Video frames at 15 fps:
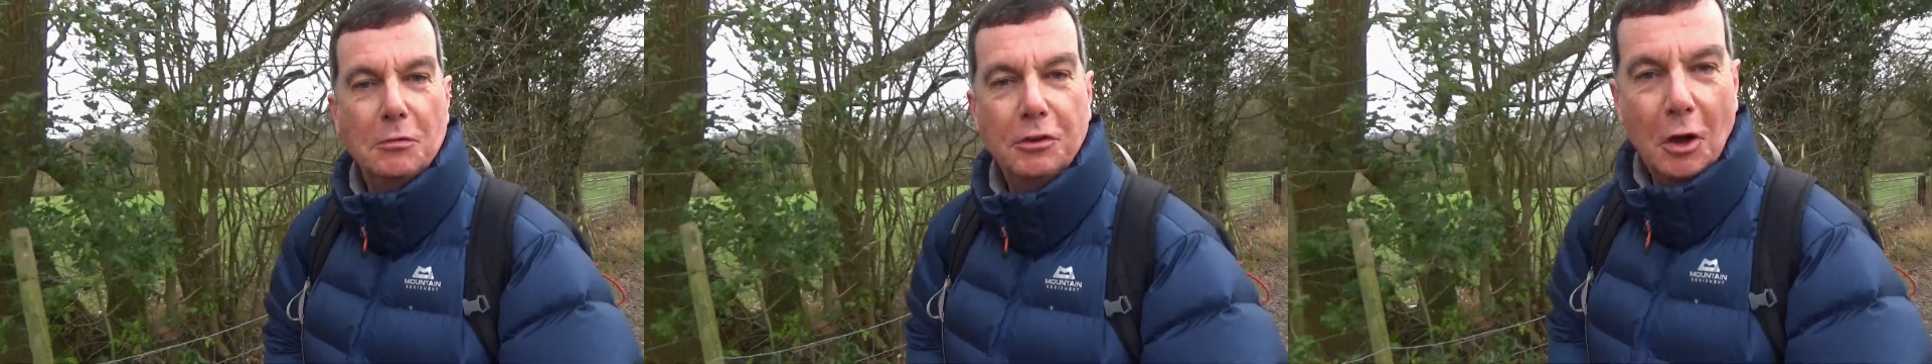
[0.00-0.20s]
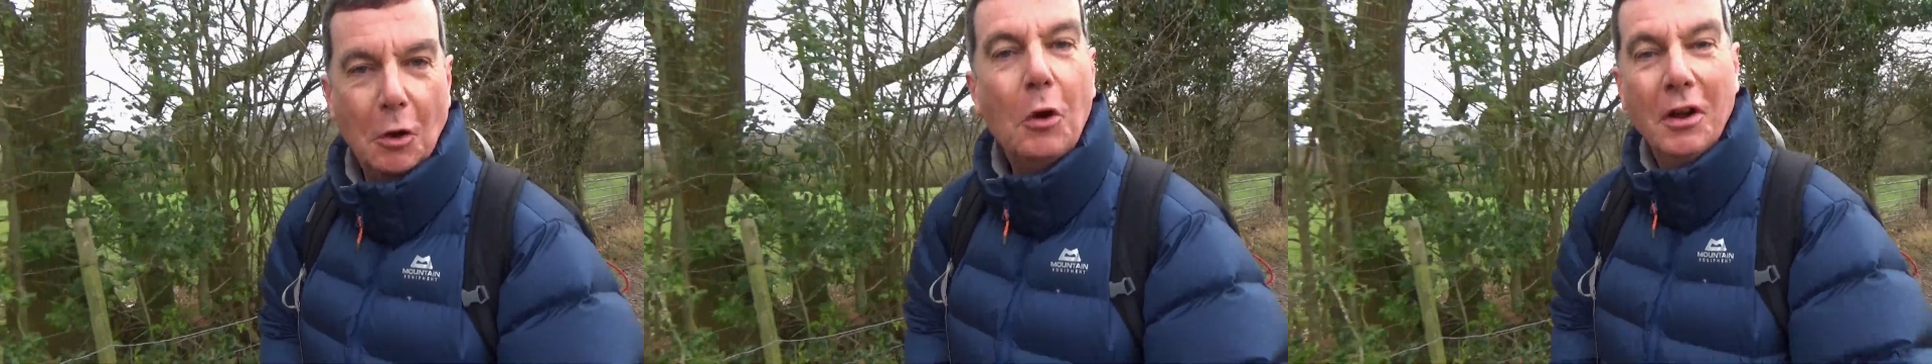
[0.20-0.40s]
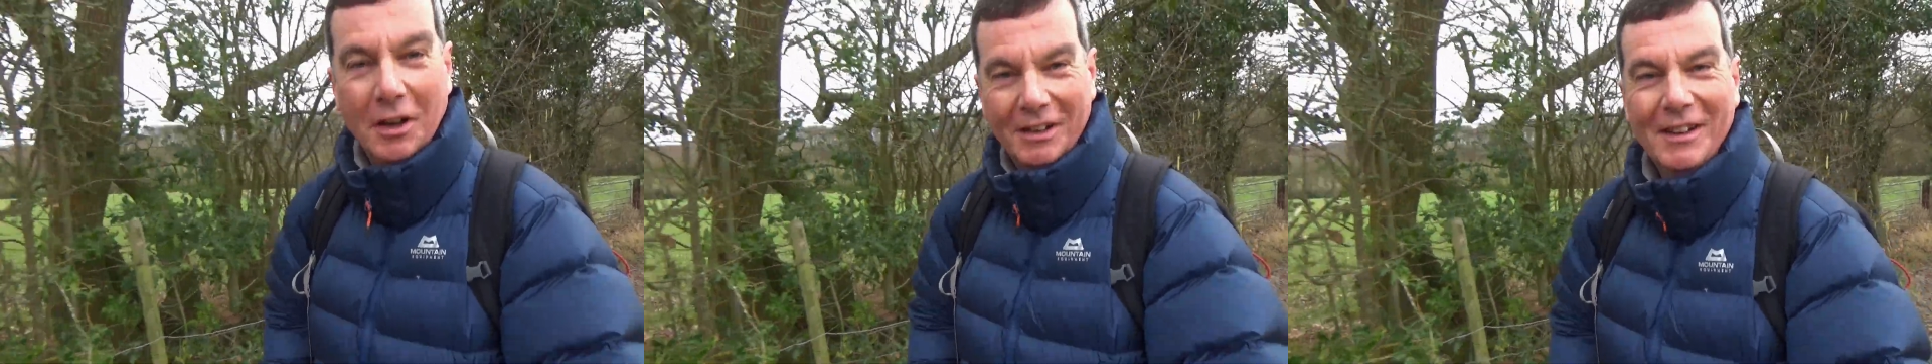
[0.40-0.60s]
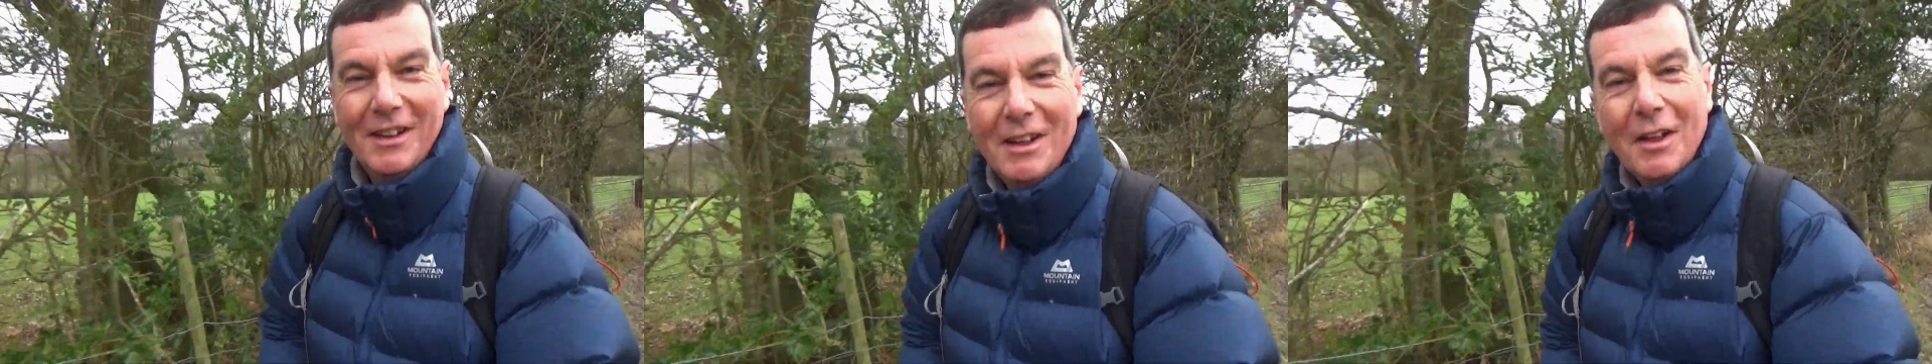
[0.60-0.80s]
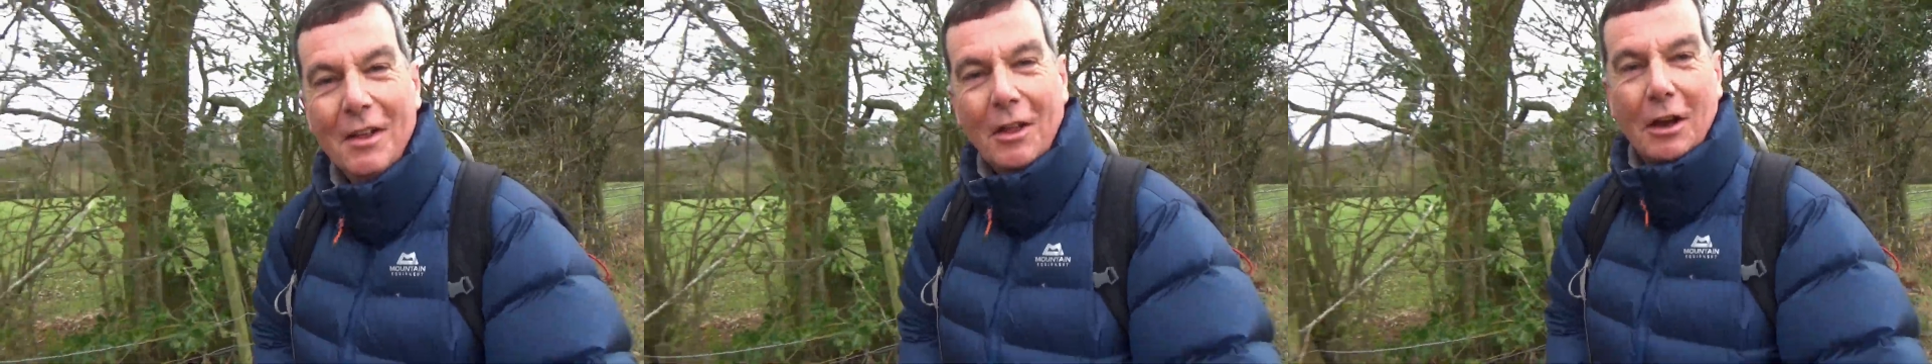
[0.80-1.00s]
So
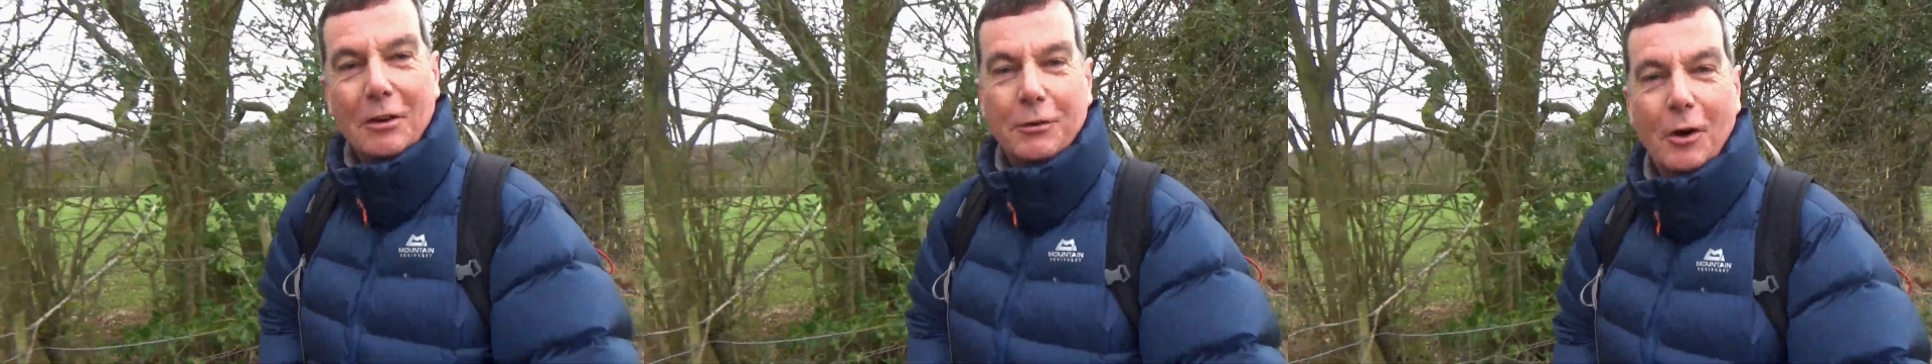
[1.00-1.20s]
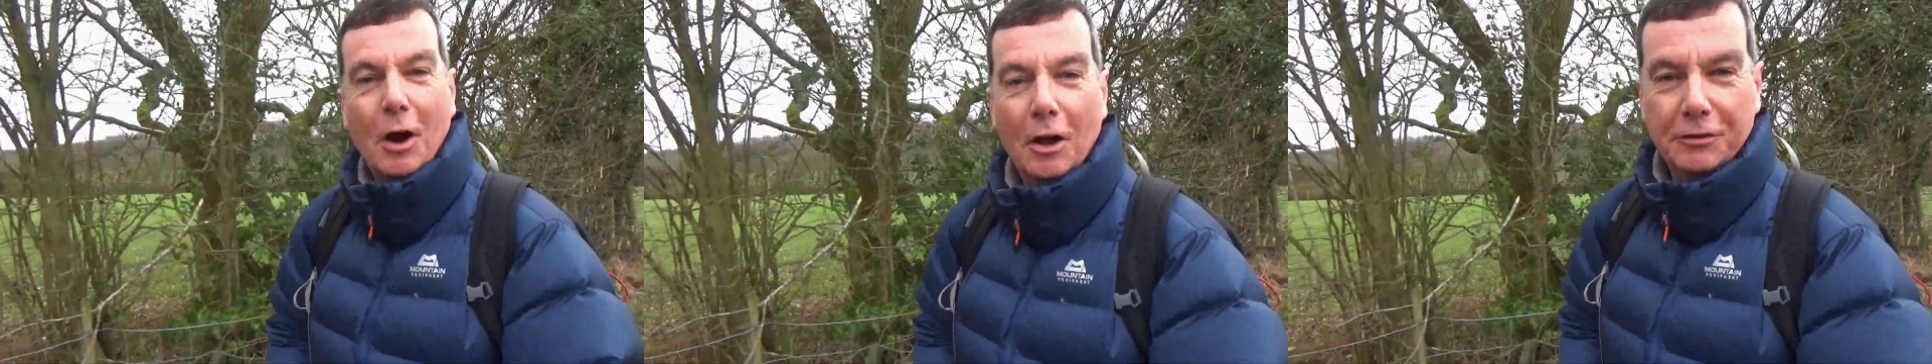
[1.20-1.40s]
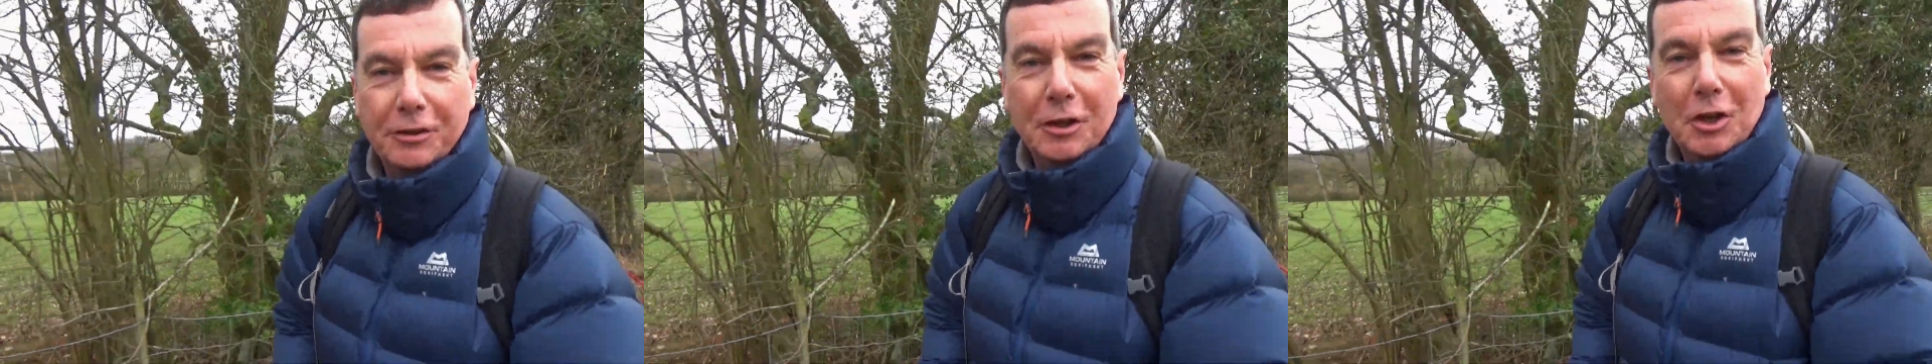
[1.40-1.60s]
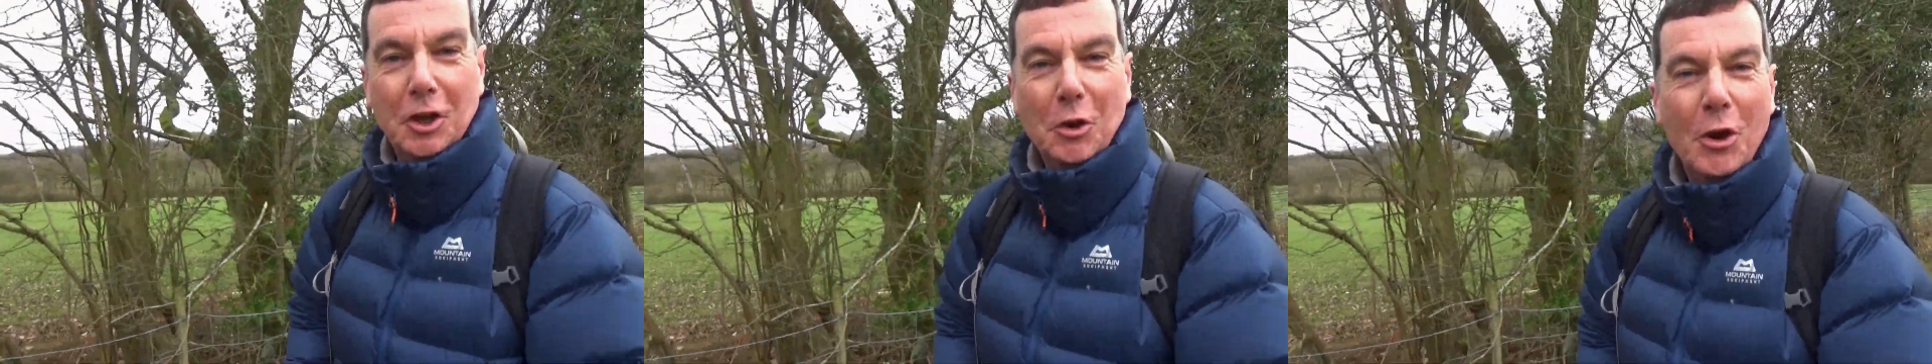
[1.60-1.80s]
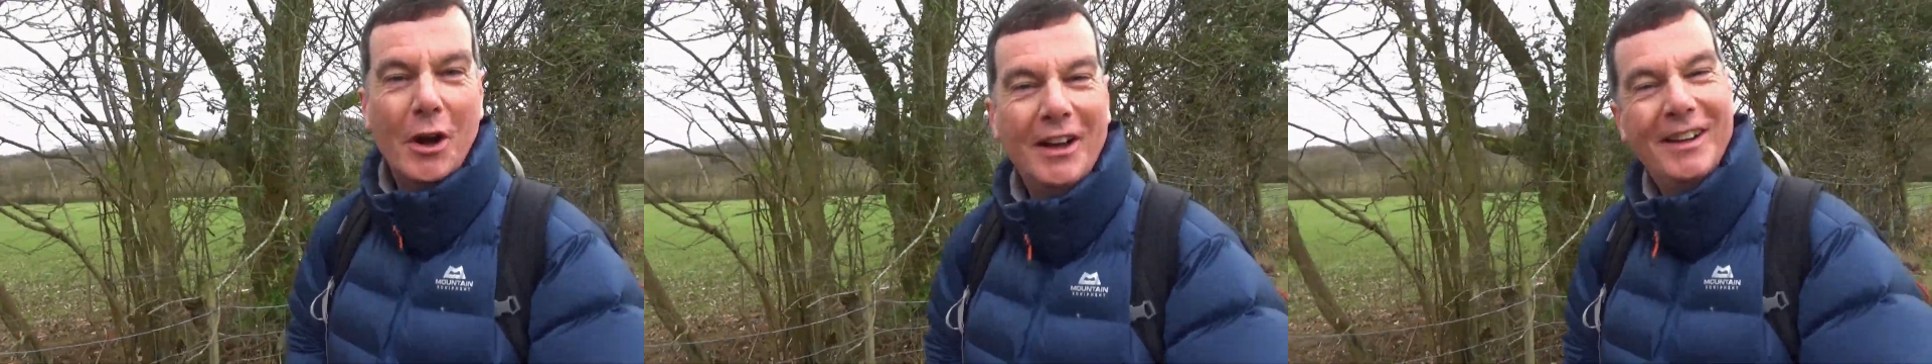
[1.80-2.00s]
thanks for asking, Hugh.